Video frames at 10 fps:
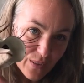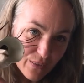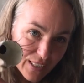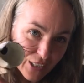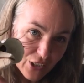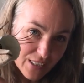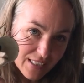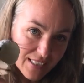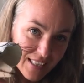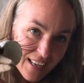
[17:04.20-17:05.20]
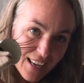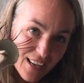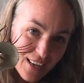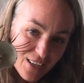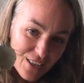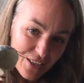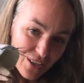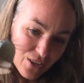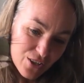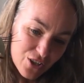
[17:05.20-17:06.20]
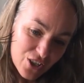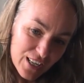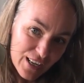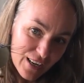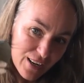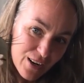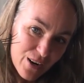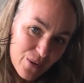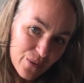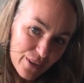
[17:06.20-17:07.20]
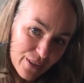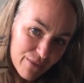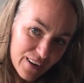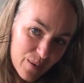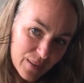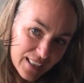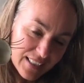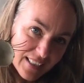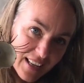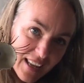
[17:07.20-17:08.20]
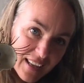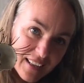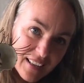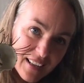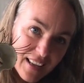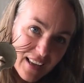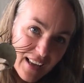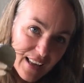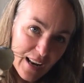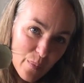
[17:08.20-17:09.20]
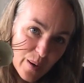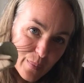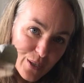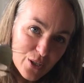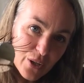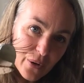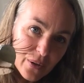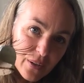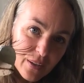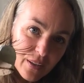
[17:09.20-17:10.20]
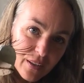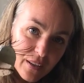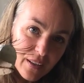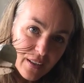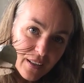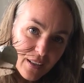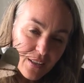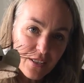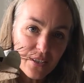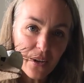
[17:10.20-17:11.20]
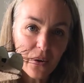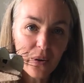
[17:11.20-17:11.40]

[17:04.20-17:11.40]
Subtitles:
of adventures to share with the family today in our puppet show. So,